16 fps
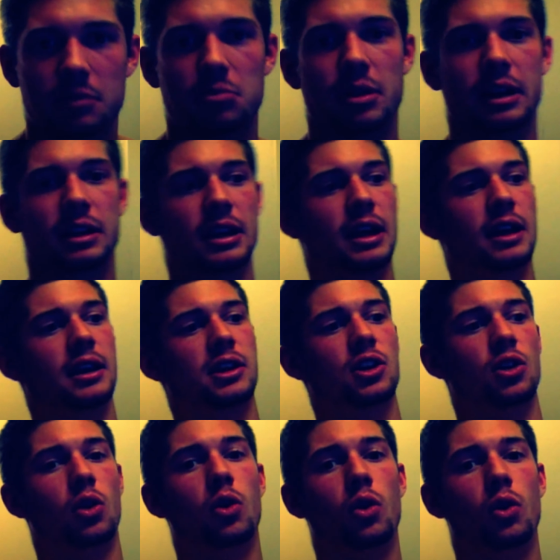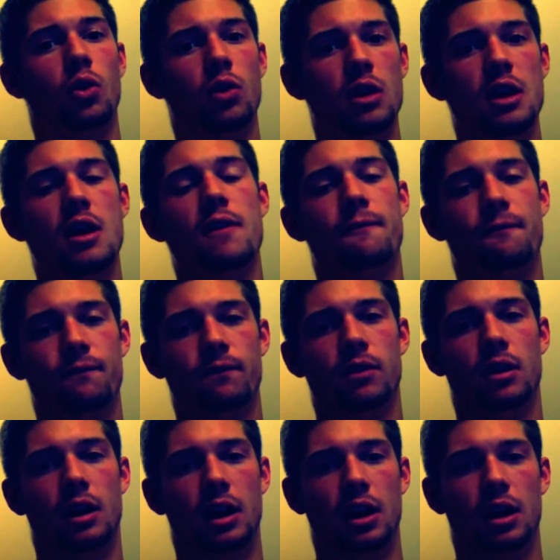brachii like your whole
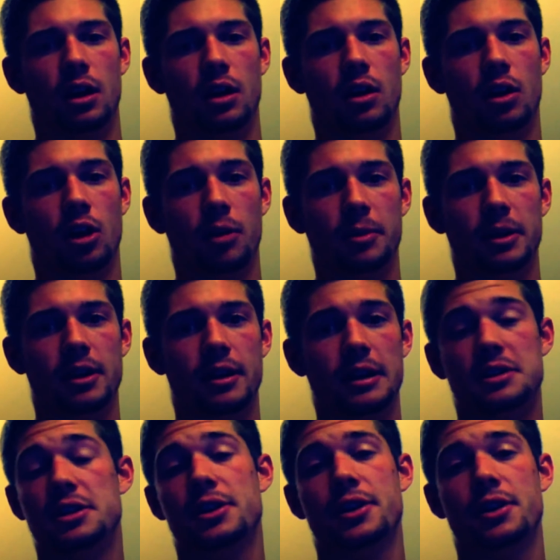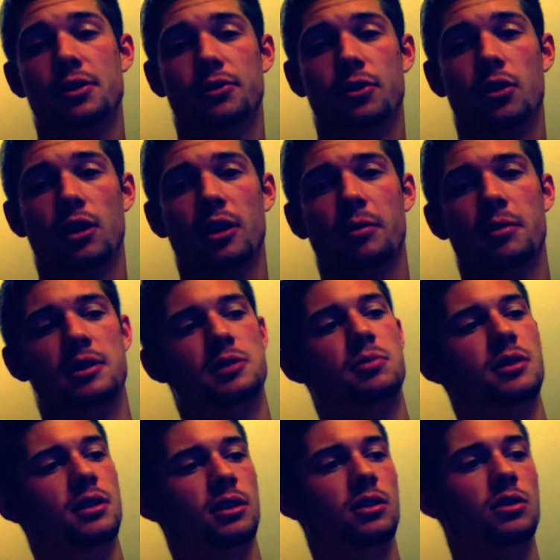arm here, anterior forearm, is
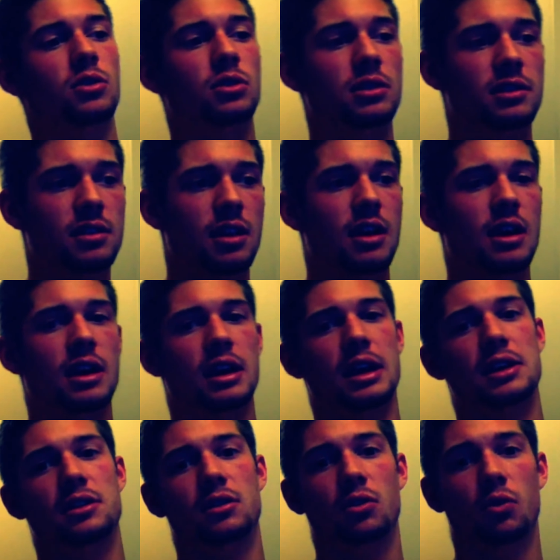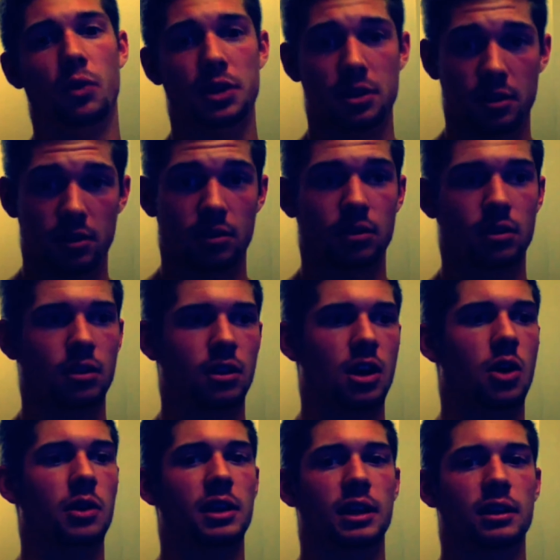being used when you're
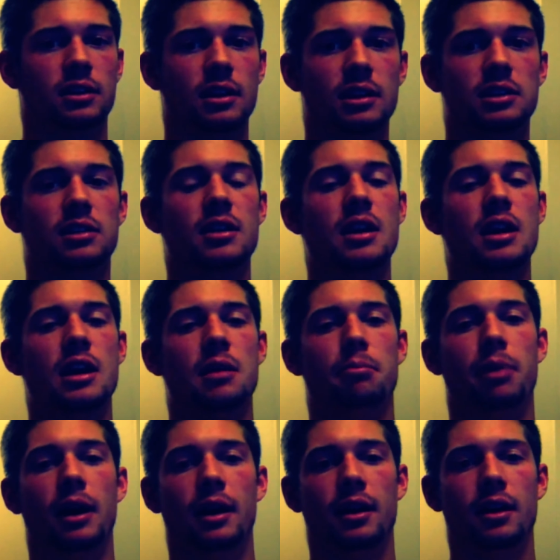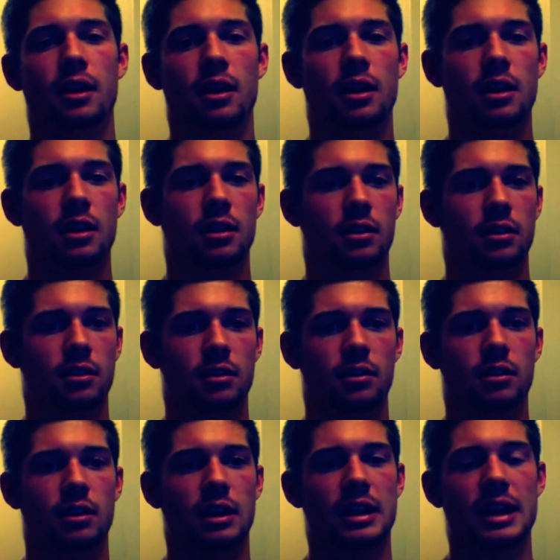going like this, but
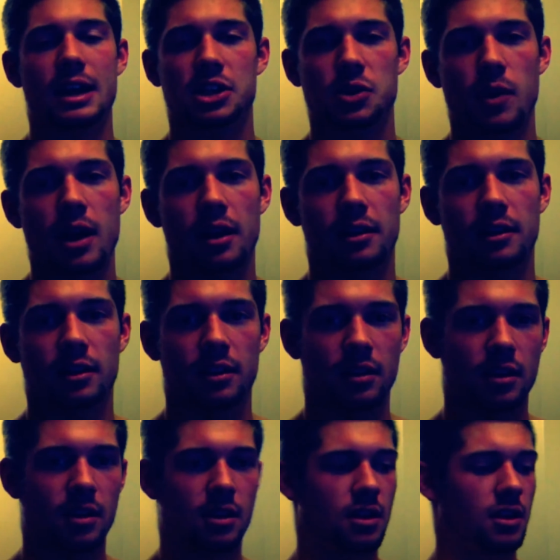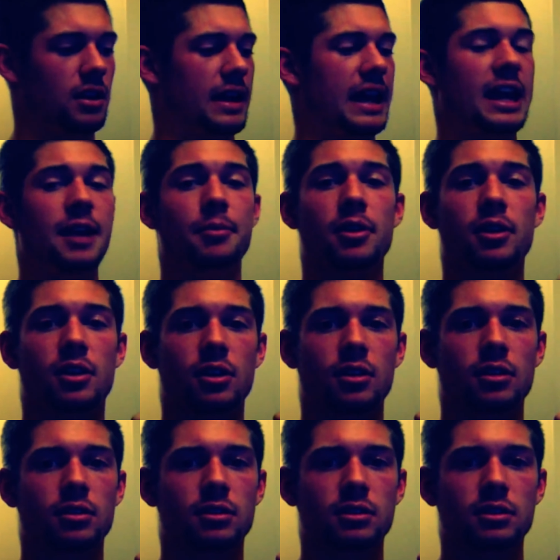in actuality, hammer
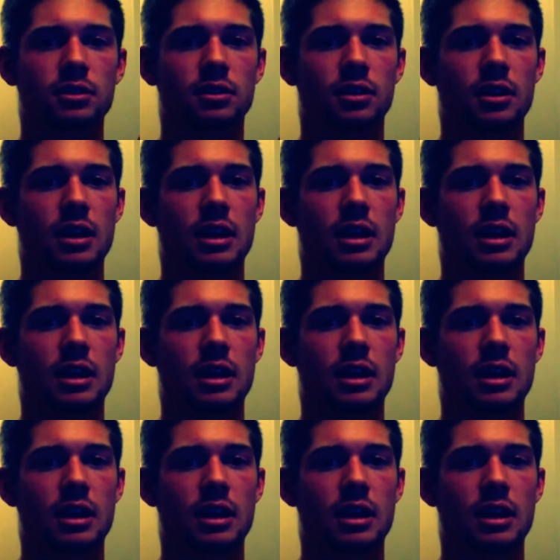curls,